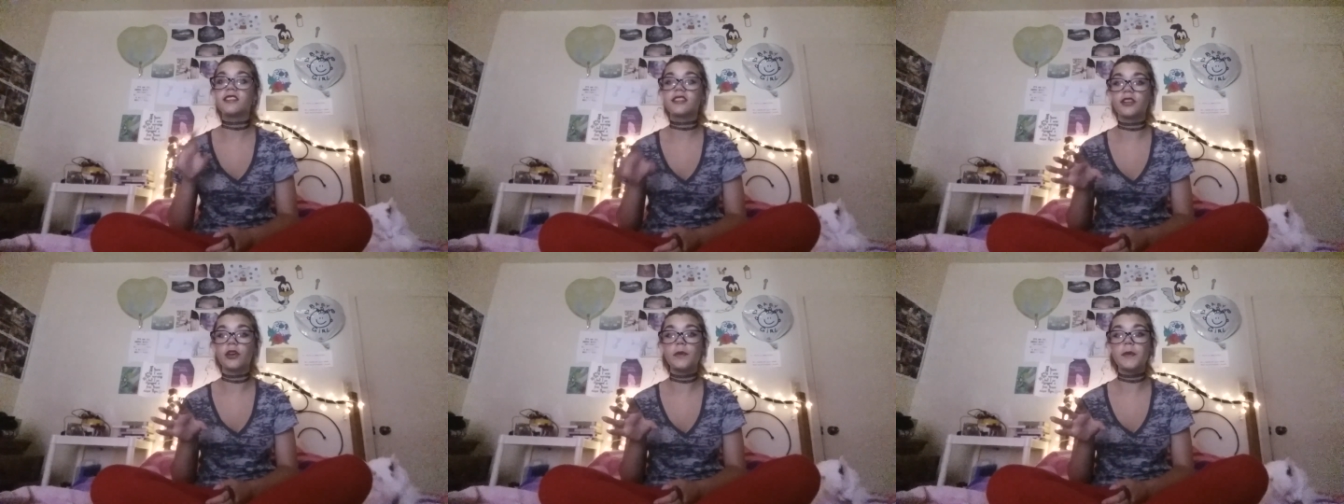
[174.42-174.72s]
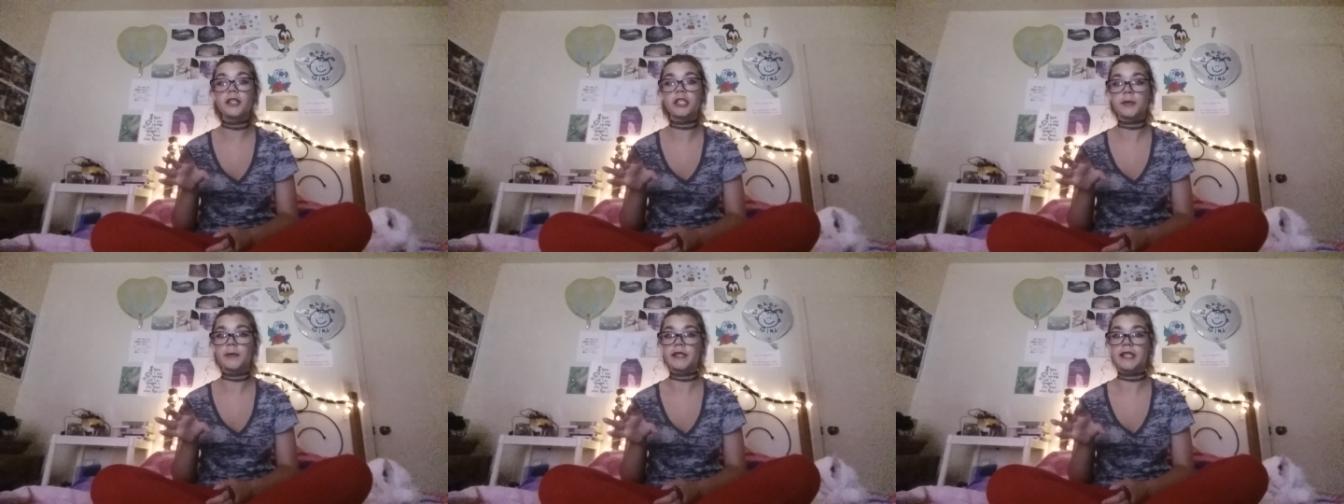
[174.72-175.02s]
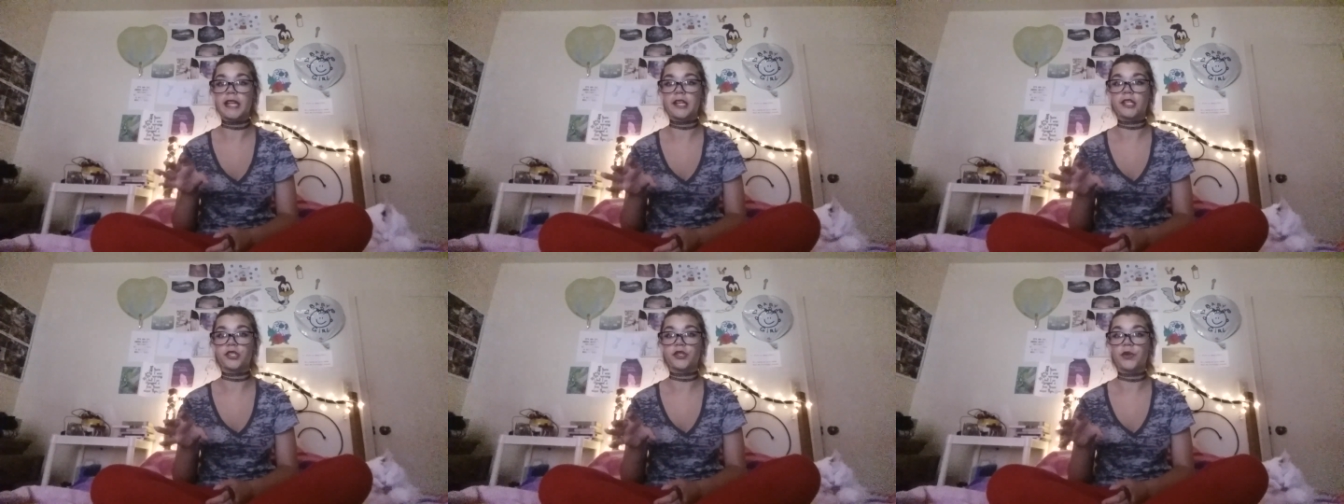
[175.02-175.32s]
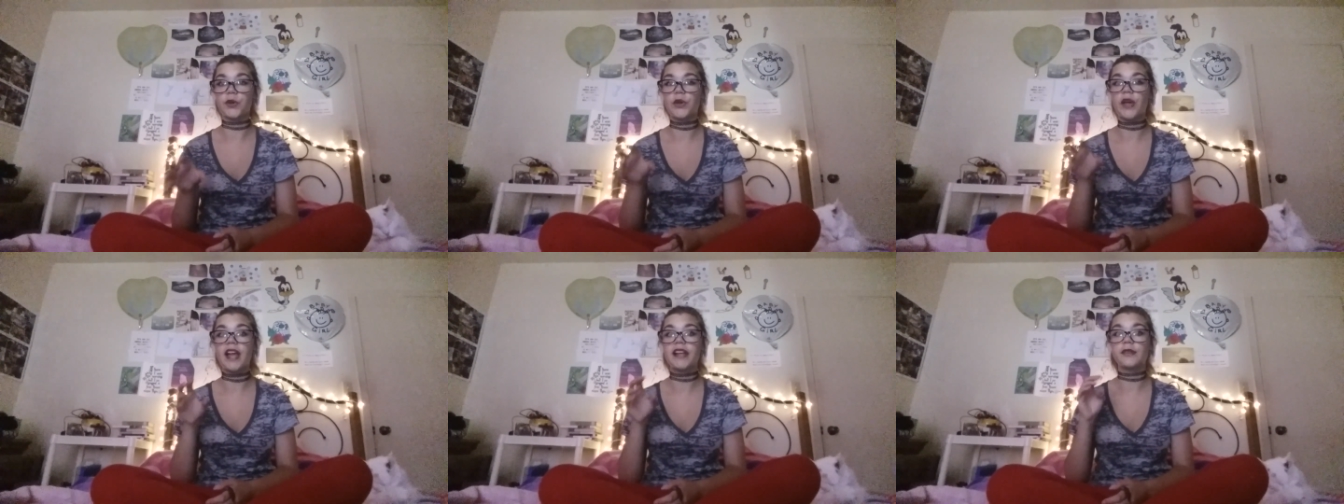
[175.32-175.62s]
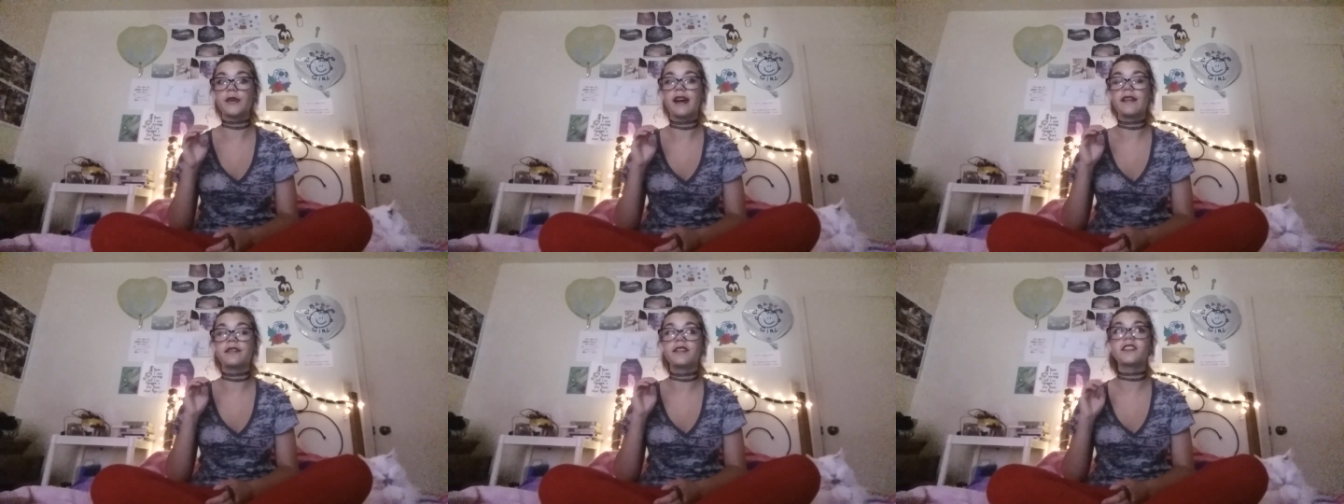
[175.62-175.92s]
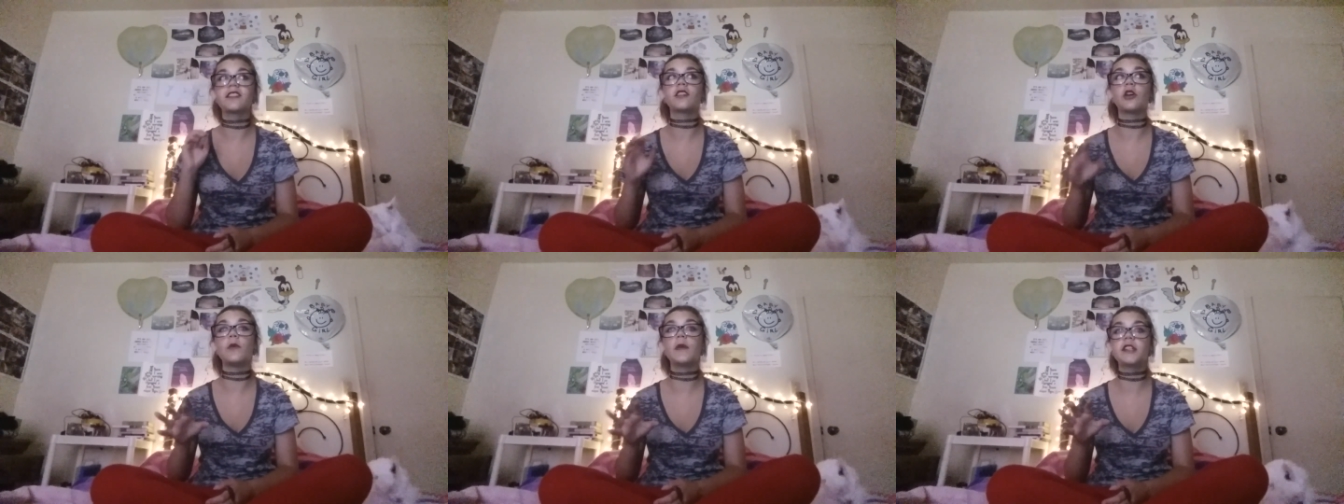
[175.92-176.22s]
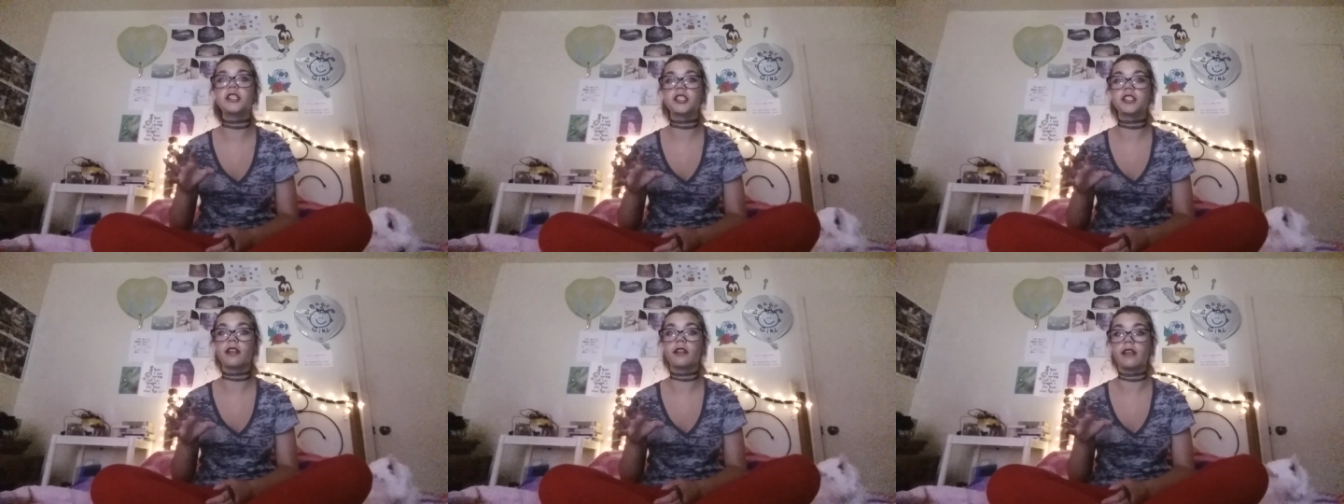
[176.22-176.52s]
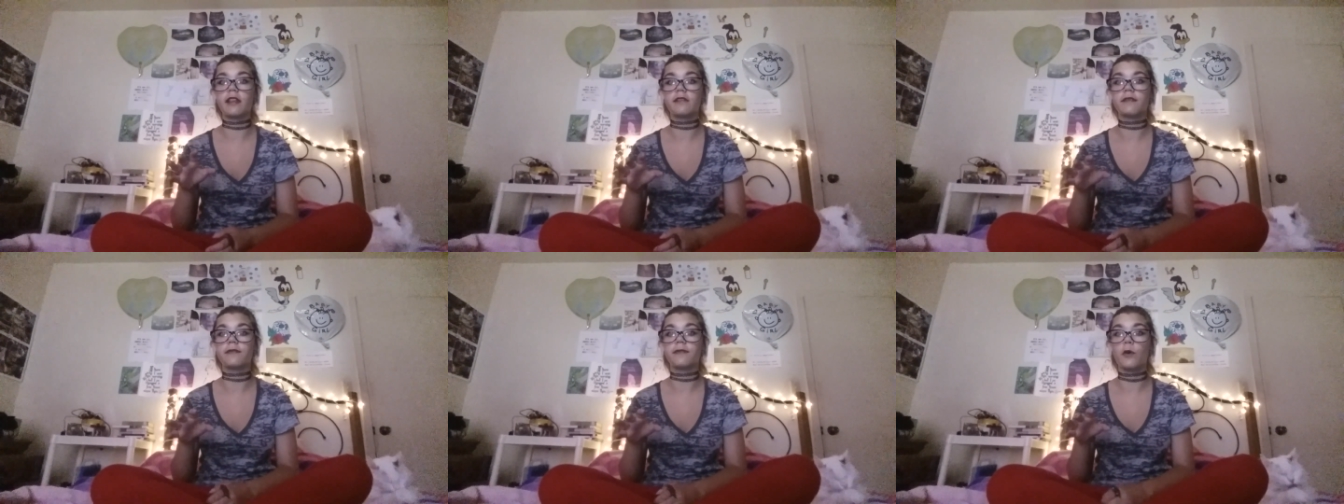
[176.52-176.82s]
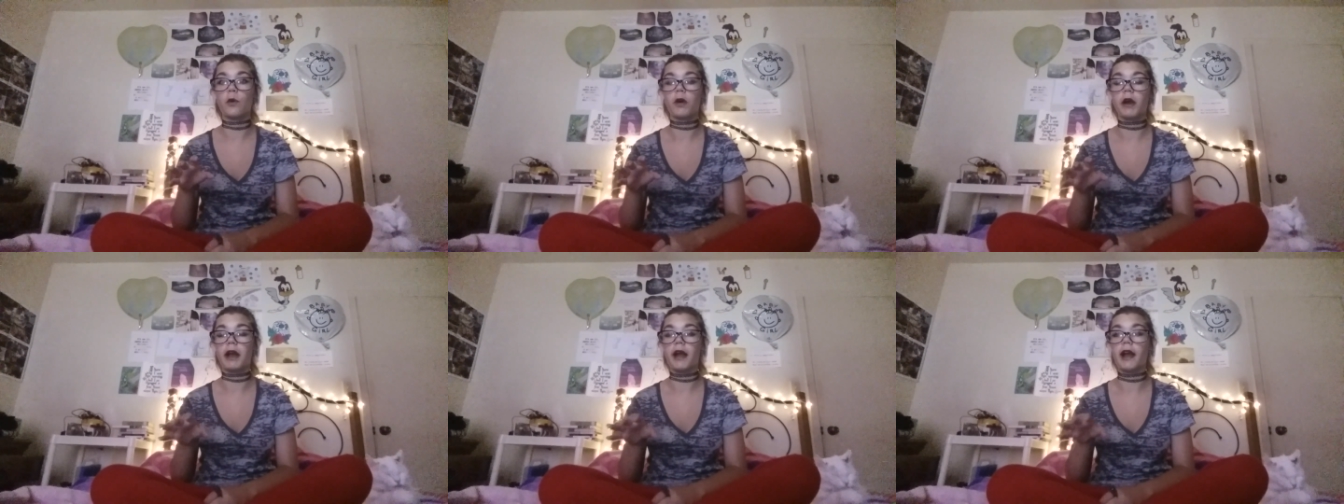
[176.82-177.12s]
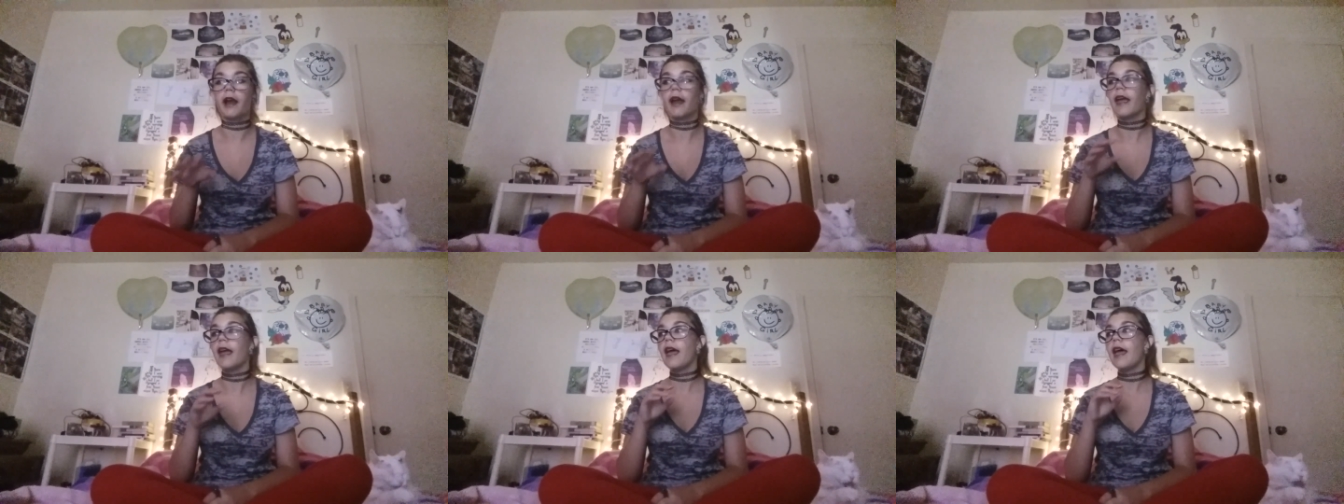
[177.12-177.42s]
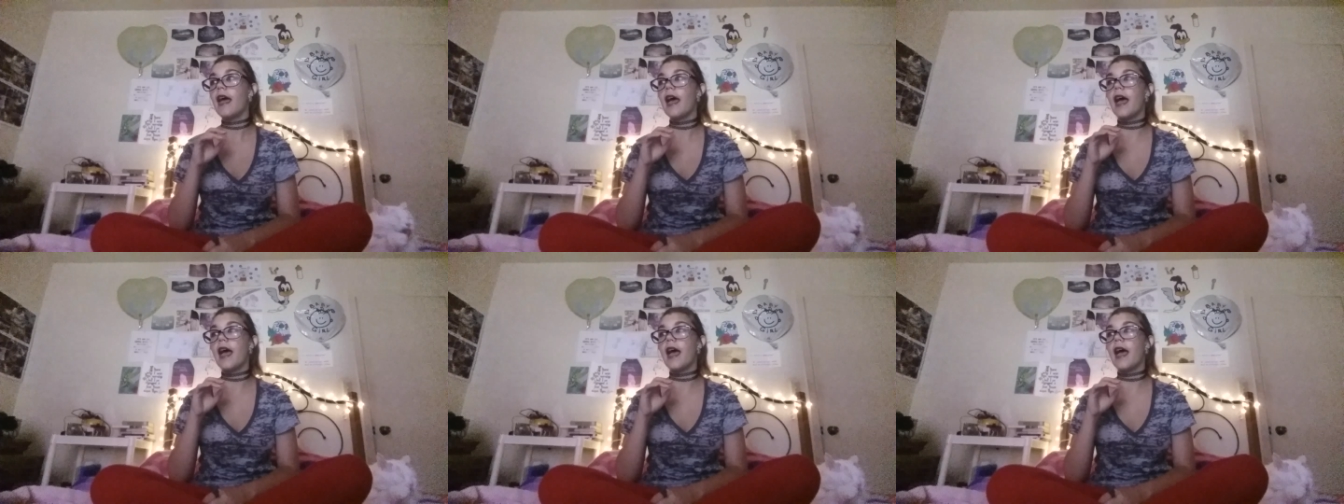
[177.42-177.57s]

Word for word: so much potential and you have so much to live for